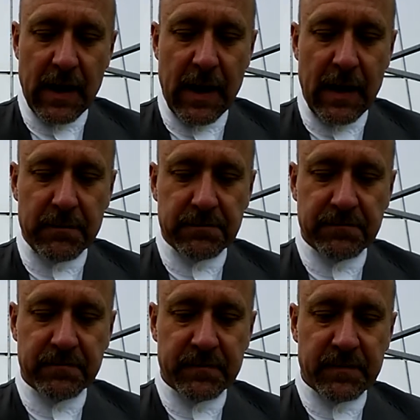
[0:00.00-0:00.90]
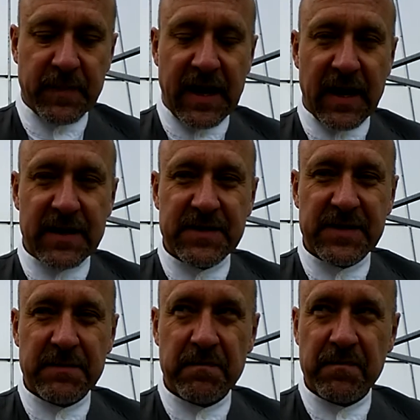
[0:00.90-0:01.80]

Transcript: Um, because